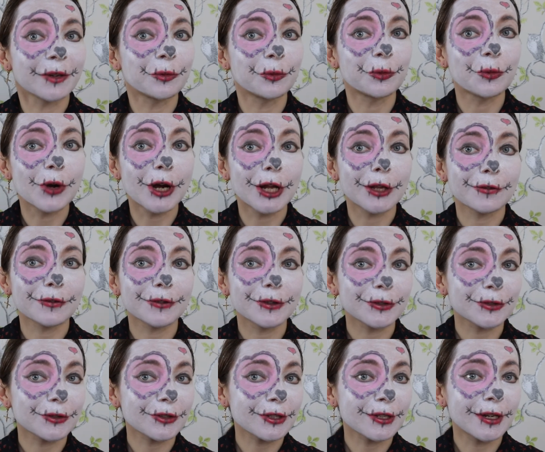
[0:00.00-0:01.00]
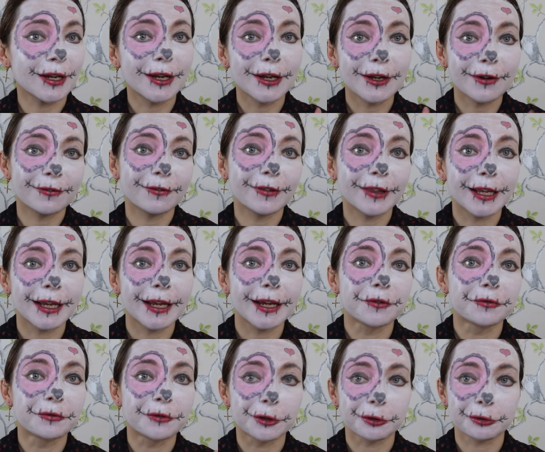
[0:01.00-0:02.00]
One of those lovely
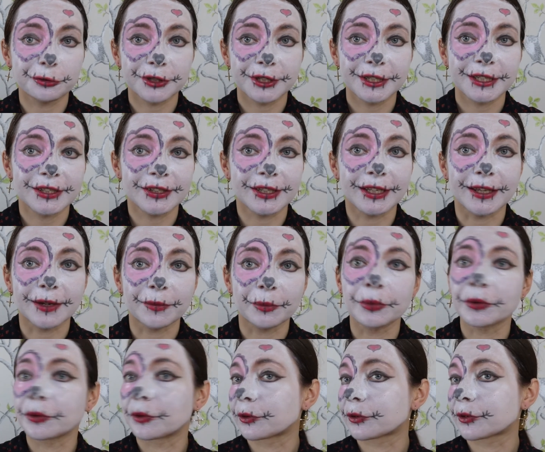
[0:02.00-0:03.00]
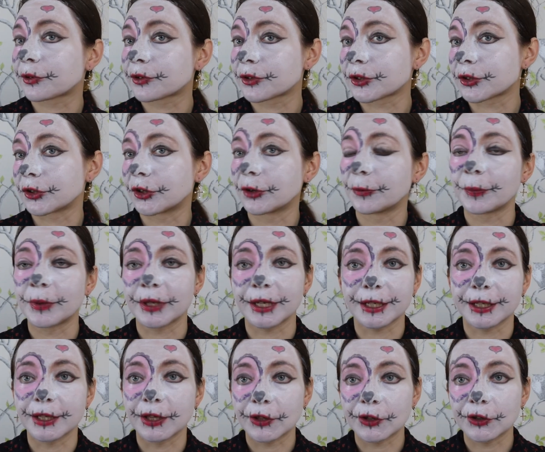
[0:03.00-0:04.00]
roses that I put to
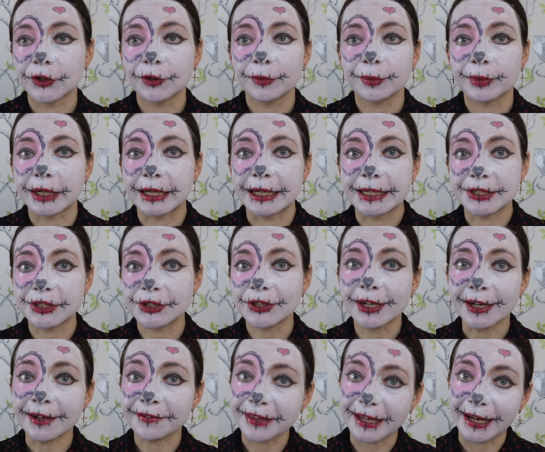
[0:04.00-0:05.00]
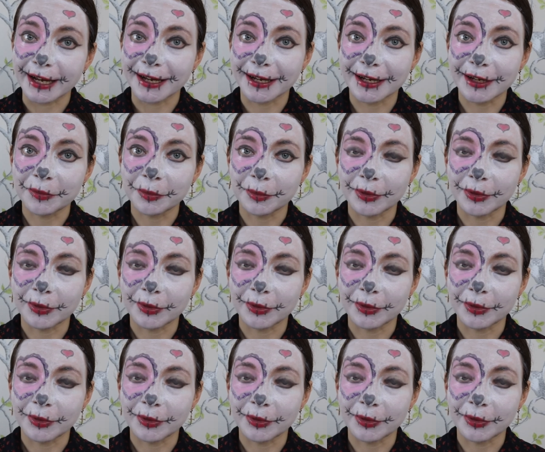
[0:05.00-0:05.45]
complete the look, but I don't have that.